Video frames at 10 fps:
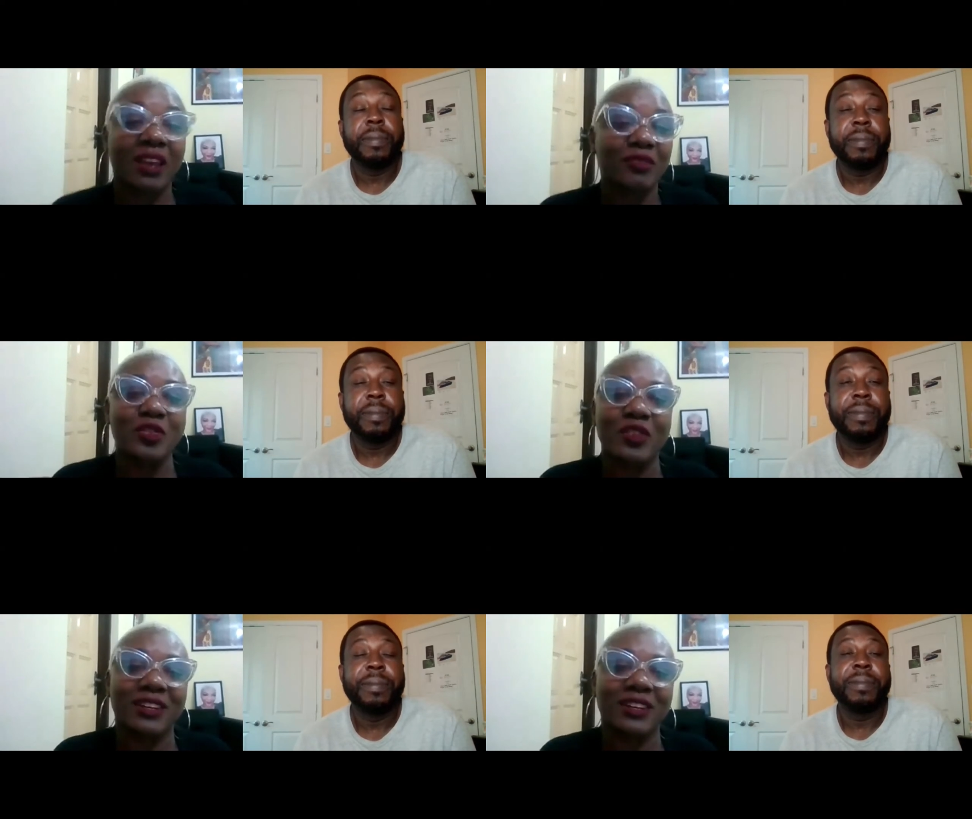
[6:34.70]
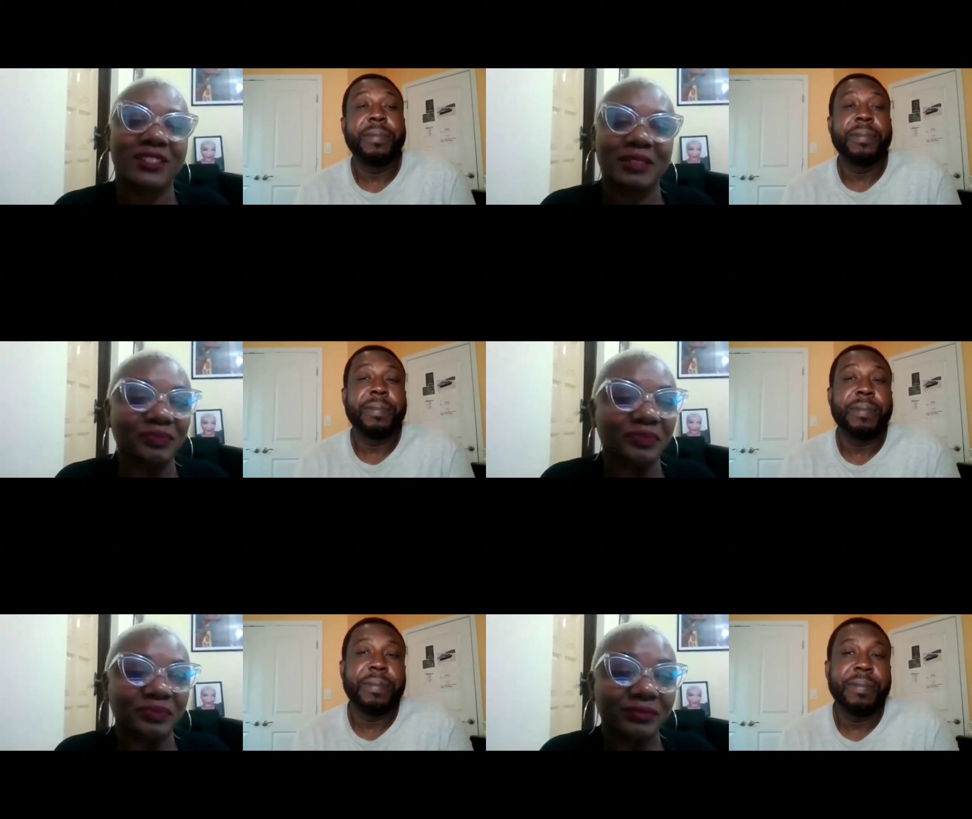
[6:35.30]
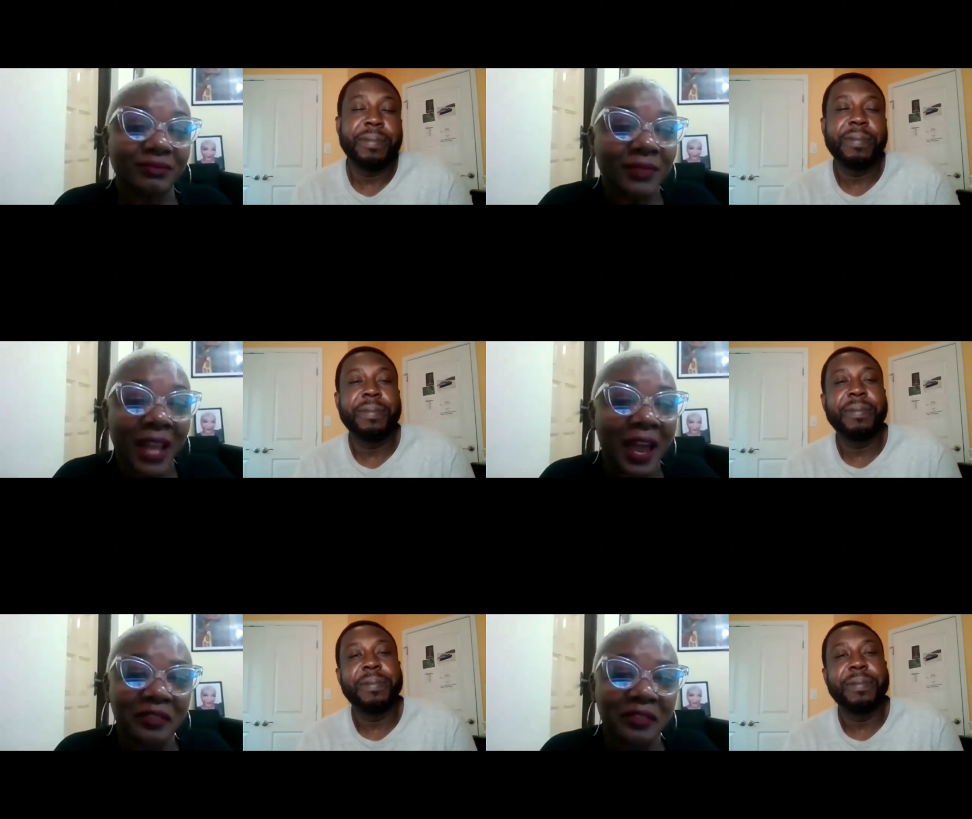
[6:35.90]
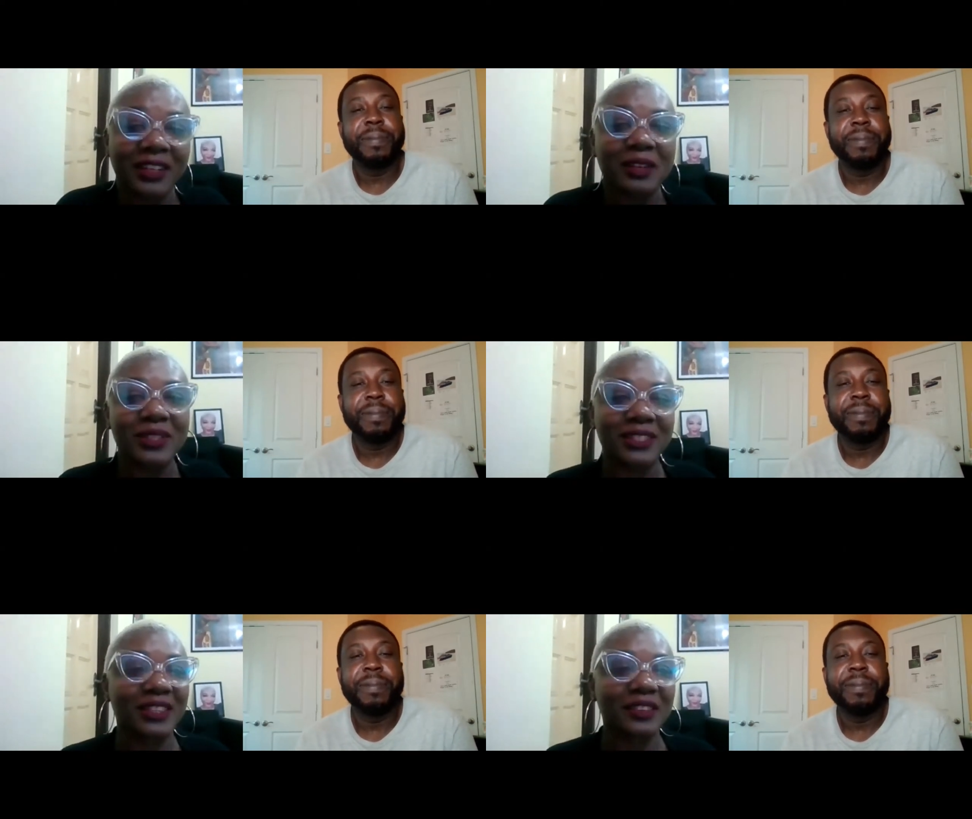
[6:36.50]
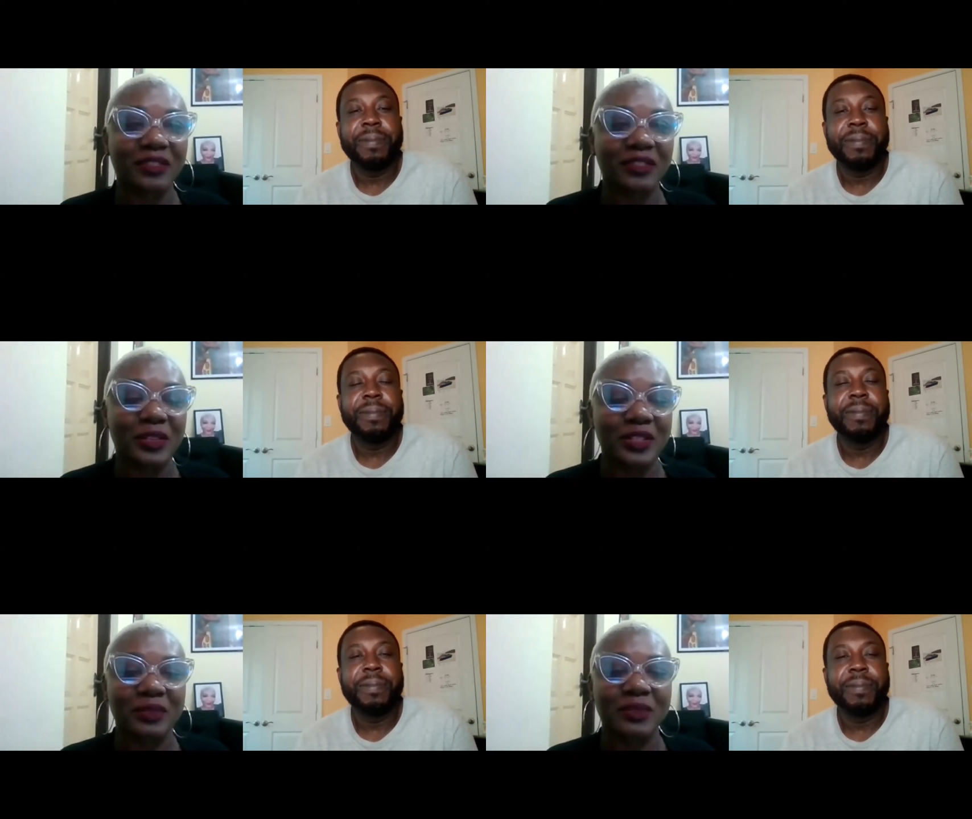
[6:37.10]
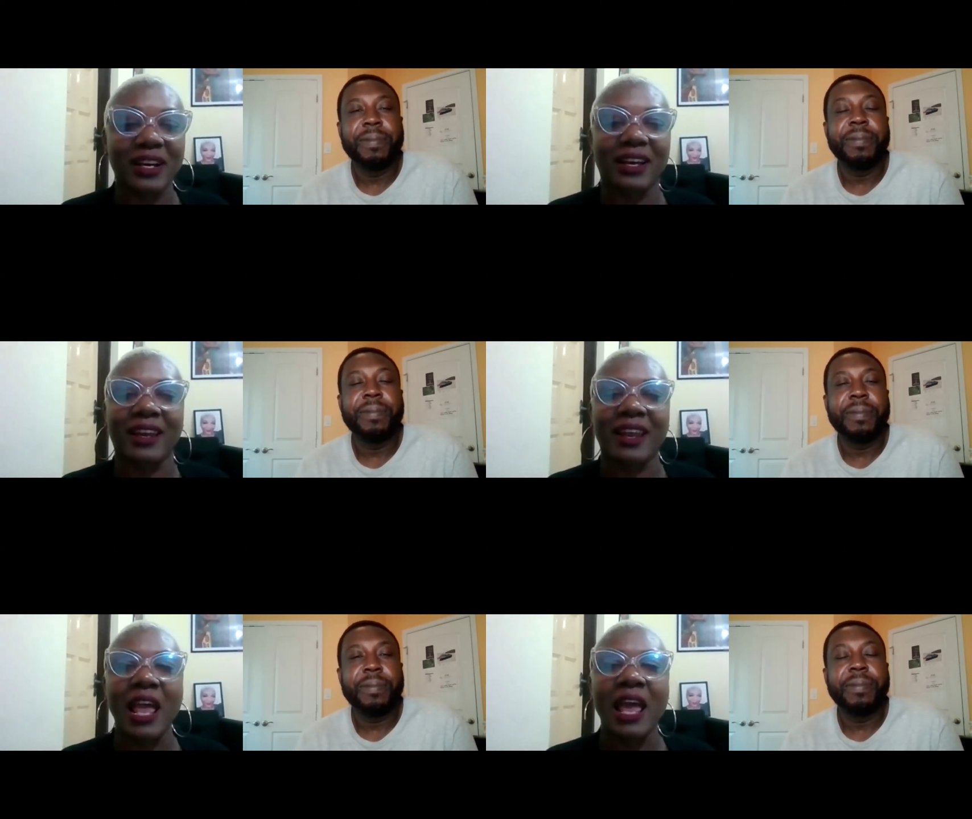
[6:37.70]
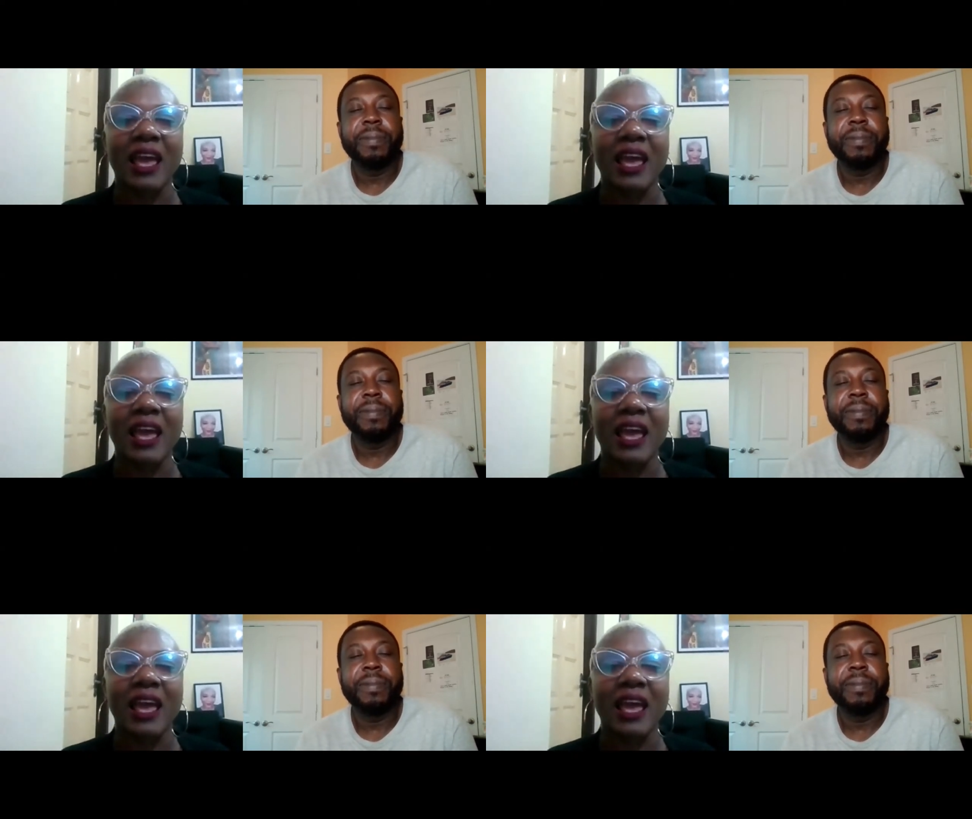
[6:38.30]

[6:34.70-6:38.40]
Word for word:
Speaker 1: of course, Africa was in the first one.